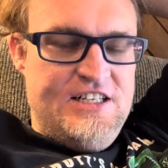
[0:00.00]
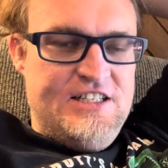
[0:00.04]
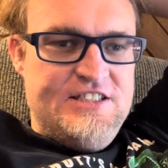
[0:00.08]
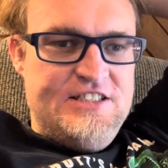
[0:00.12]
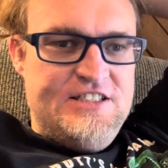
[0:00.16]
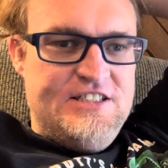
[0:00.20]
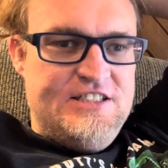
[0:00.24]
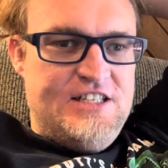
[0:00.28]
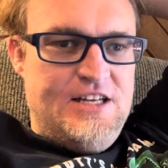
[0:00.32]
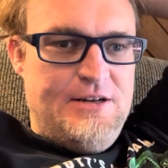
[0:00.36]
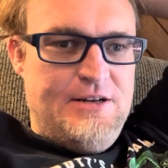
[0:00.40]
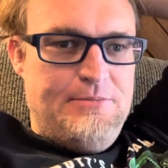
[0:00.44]

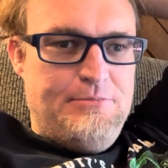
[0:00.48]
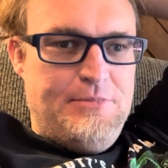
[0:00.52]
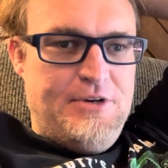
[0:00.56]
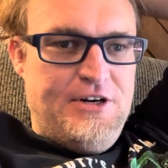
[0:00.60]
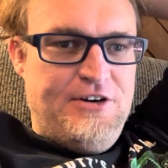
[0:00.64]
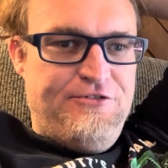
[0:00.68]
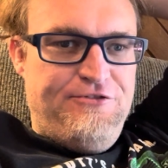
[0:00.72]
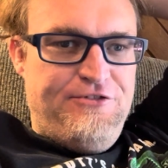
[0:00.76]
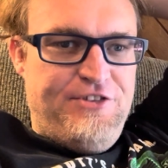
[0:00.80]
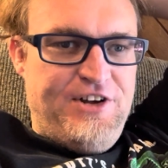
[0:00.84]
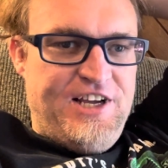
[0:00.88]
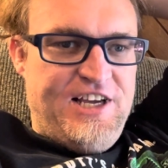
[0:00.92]
summer
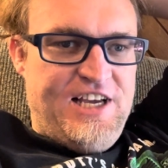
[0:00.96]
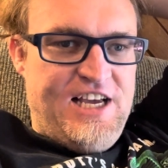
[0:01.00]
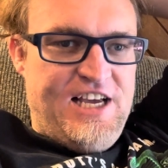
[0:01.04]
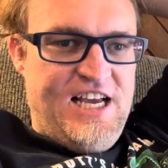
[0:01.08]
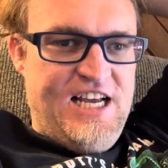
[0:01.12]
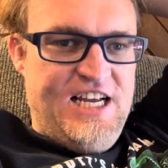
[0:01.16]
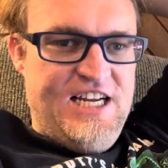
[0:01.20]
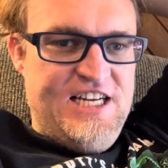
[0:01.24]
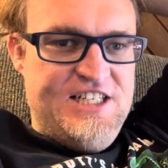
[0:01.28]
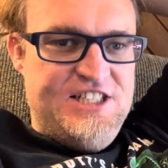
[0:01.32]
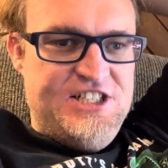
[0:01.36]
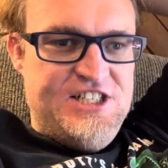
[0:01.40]

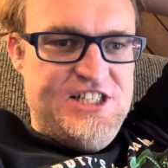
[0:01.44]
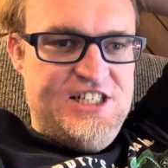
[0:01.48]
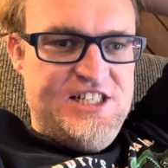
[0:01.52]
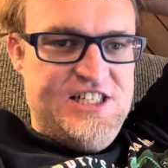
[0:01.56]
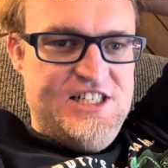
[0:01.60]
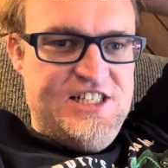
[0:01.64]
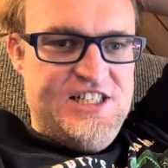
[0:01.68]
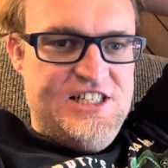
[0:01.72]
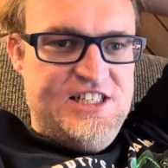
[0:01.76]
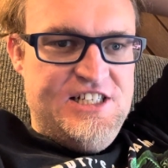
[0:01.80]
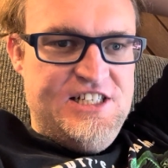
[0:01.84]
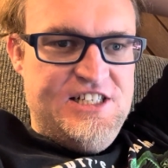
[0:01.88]

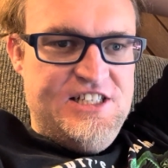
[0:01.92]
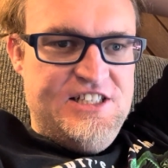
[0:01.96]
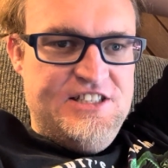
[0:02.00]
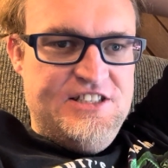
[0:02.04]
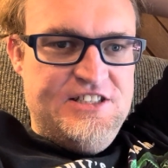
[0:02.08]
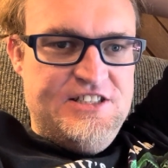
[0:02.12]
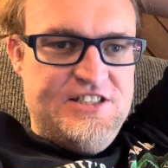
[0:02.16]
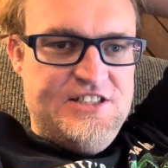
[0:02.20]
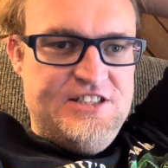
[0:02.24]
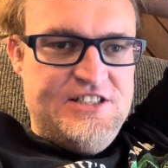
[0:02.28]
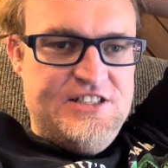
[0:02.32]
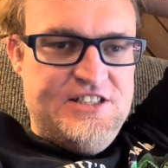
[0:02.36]

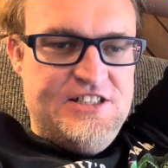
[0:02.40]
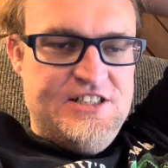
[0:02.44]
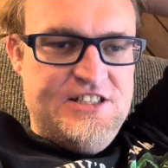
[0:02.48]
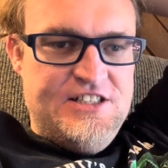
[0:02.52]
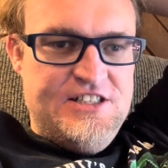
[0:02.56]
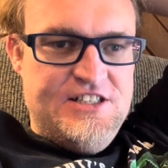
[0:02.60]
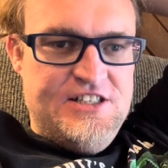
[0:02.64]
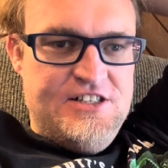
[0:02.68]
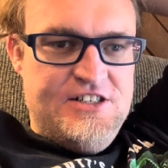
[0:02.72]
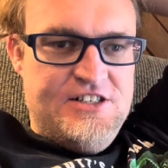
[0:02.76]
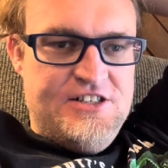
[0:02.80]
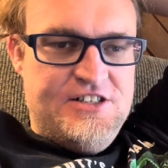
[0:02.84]
vacations
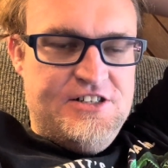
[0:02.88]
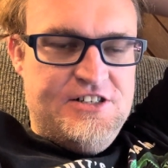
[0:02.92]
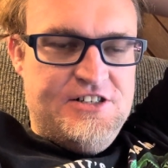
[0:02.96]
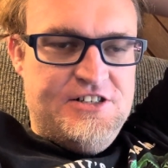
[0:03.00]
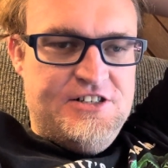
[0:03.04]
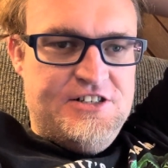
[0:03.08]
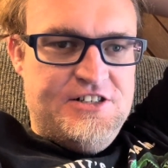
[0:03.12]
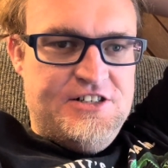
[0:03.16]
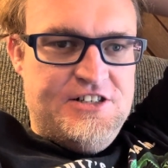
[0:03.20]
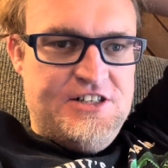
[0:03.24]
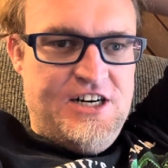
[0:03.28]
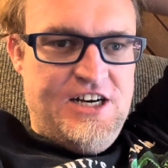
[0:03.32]

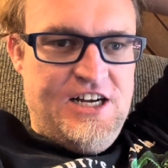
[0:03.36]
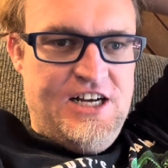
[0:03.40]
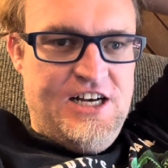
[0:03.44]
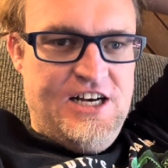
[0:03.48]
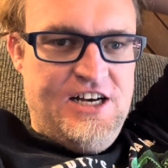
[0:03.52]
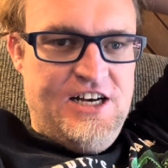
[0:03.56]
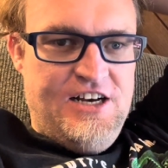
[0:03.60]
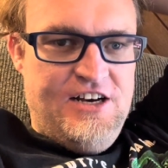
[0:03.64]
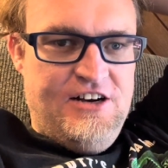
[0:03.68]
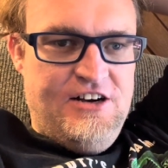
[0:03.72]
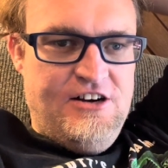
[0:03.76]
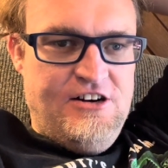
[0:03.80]
or,
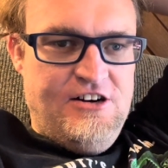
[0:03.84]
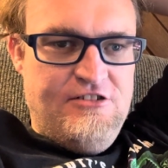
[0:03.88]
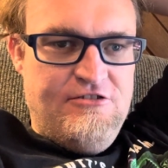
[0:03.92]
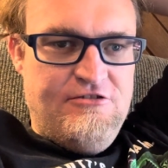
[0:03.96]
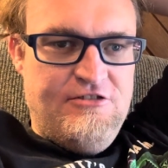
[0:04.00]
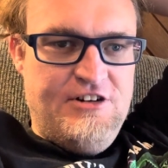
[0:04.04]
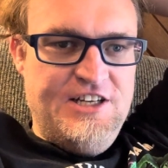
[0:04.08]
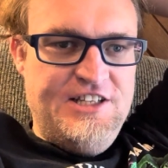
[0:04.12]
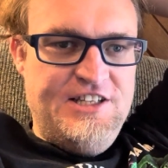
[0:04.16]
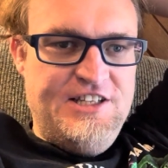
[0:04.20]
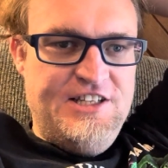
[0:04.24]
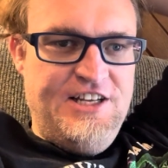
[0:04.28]
uh,
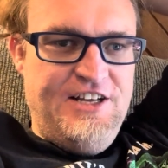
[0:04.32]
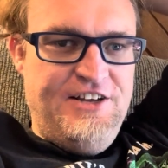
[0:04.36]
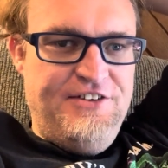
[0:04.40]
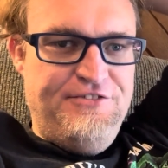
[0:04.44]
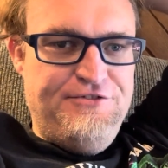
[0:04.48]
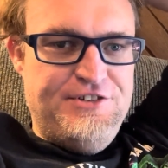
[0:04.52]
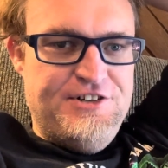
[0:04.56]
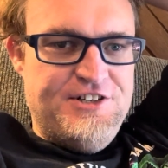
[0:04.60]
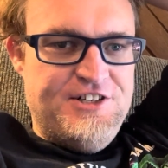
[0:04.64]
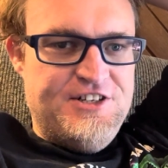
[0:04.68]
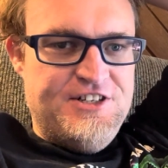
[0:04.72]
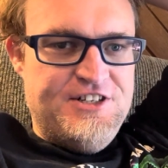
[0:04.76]

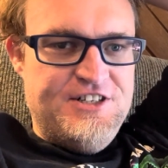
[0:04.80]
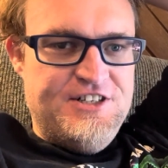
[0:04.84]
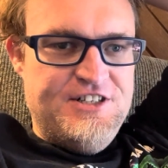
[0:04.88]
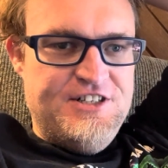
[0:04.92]
whatever.